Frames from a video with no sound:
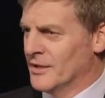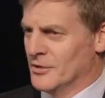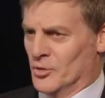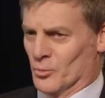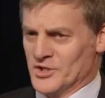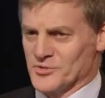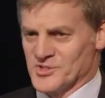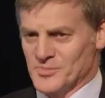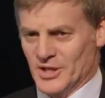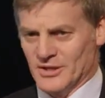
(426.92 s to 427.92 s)
in
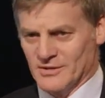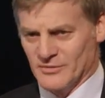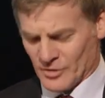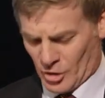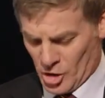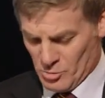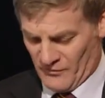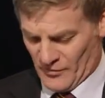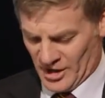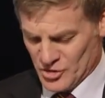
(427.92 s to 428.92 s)
retrospect, the global
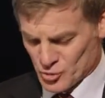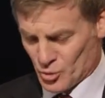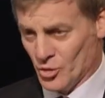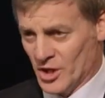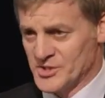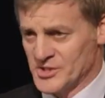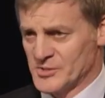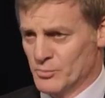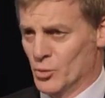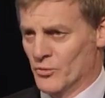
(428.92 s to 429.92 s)
financial crisis
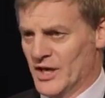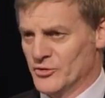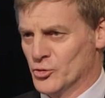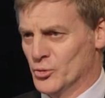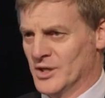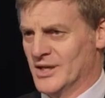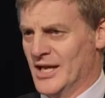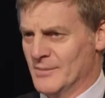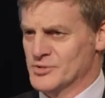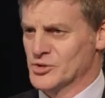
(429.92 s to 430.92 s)
brought that to an
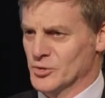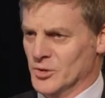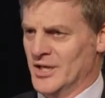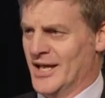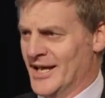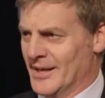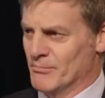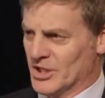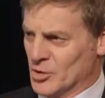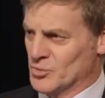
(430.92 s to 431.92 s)
absolutely
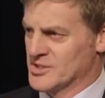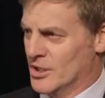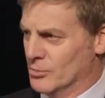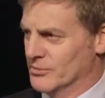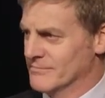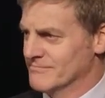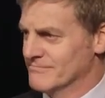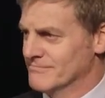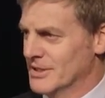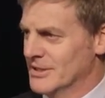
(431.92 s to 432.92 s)
unambiguous halt.
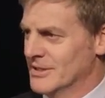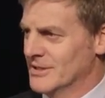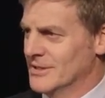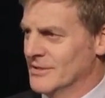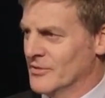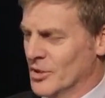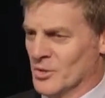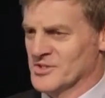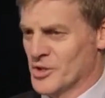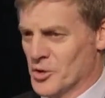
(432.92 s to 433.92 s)
There
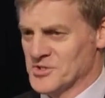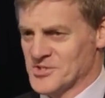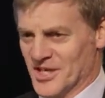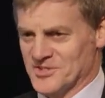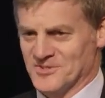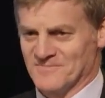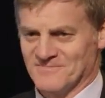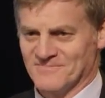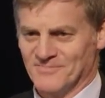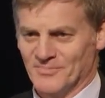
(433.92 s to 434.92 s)
was no discussion
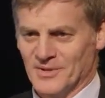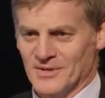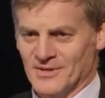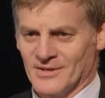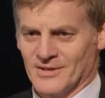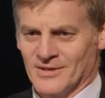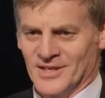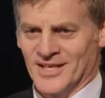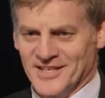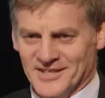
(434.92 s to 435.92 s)

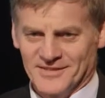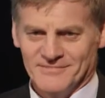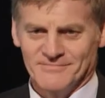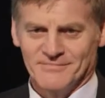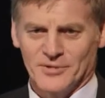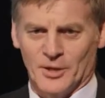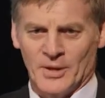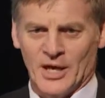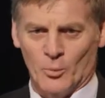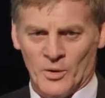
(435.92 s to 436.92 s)
needed
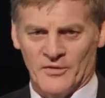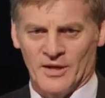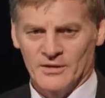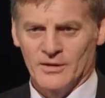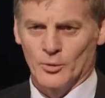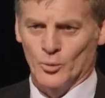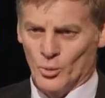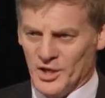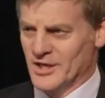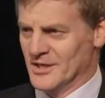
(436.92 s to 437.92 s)
about whether
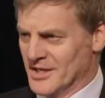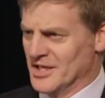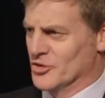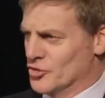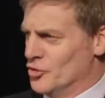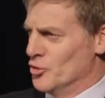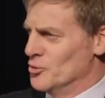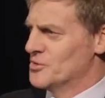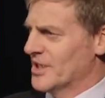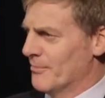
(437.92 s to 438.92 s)
we needed to
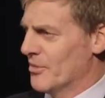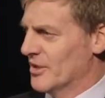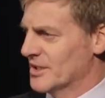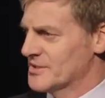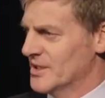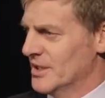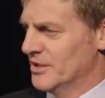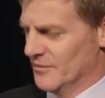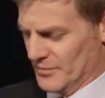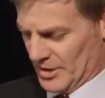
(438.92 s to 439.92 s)
do some things
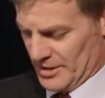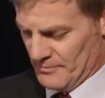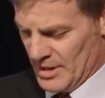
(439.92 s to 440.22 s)
differently.